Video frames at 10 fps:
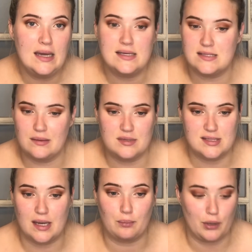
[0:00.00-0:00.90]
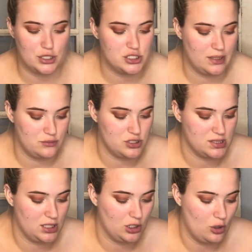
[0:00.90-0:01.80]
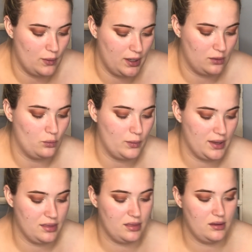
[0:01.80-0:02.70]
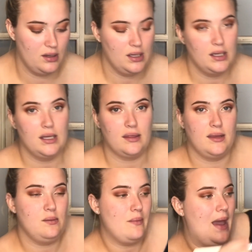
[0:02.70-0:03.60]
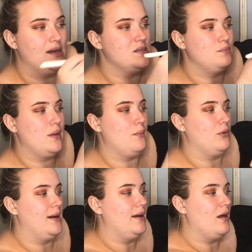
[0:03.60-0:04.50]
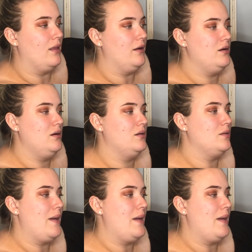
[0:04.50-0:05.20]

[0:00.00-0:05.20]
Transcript: Same exact brush, I'm just gonna go in with the matte memory color, the